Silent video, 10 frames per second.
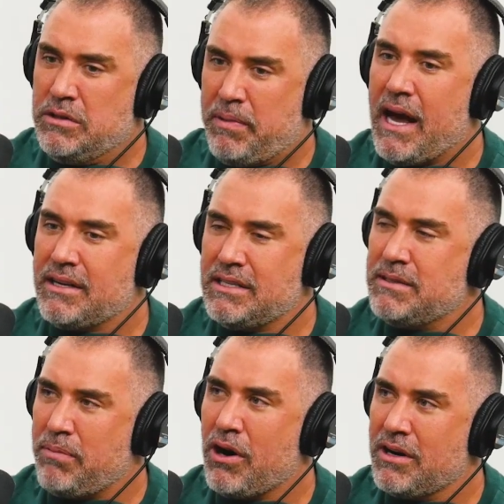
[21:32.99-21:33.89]
who's passed
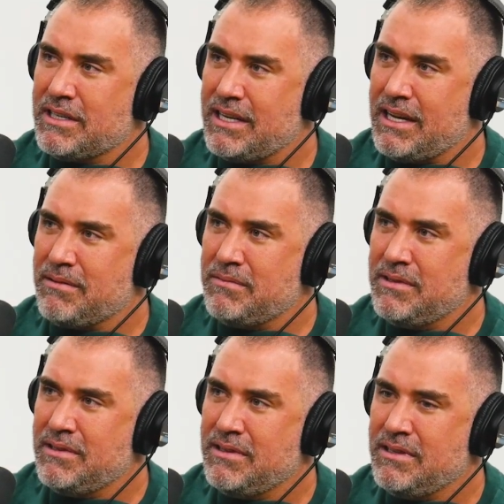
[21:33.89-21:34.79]
his bar exam
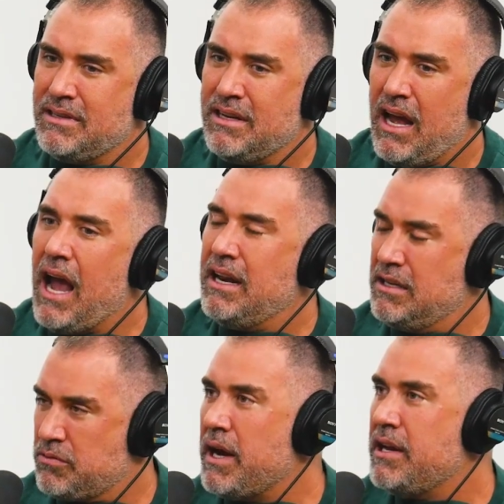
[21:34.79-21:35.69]
and
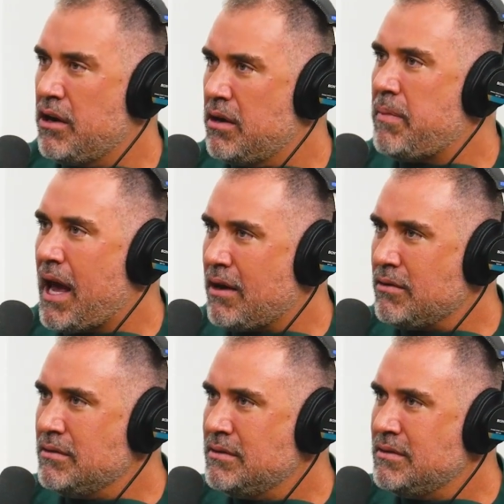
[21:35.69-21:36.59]
is ready to go to battle.
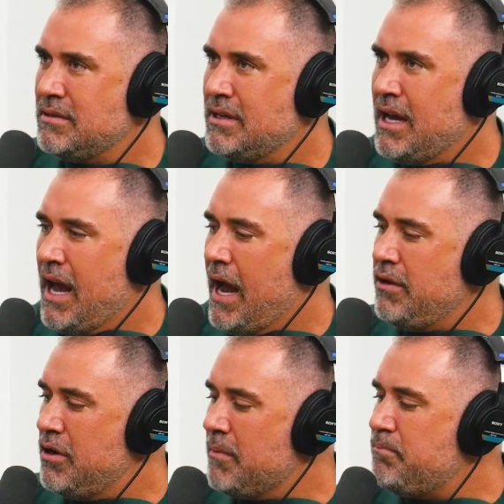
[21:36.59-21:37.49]
Yeah. And
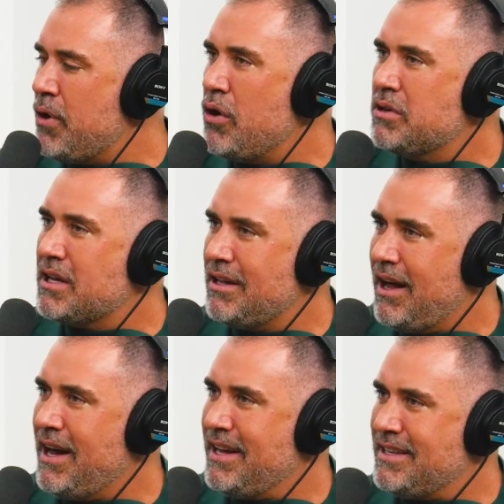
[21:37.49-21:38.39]
you have both
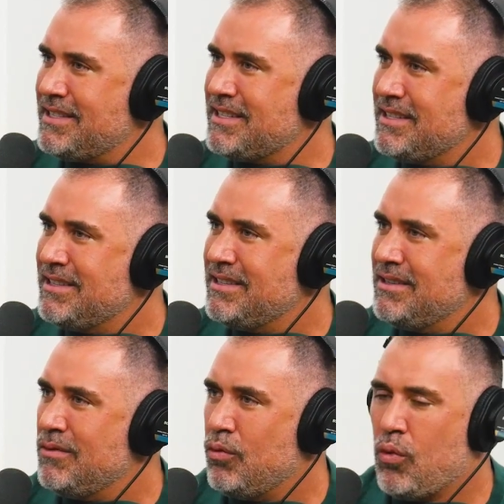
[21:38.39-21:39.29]
clients
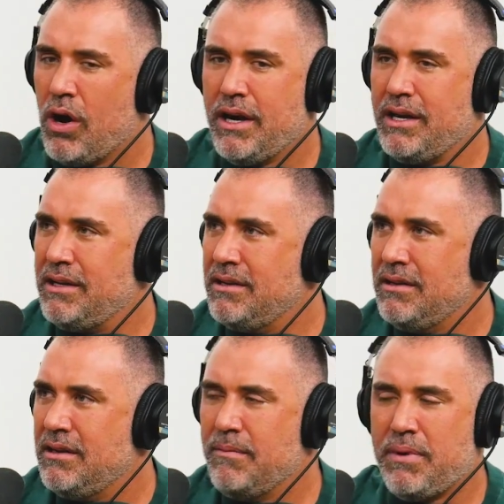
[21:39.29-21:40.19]
wanting
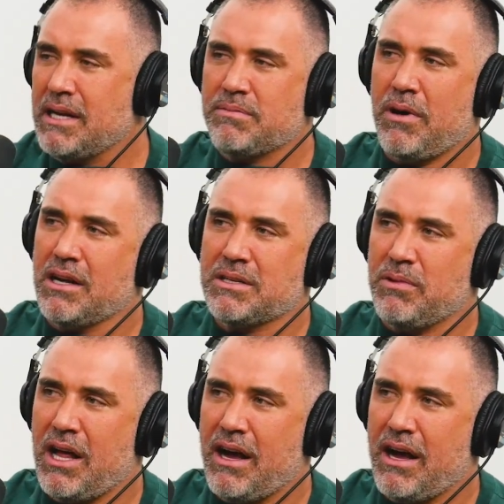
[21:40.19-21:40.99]
the best possible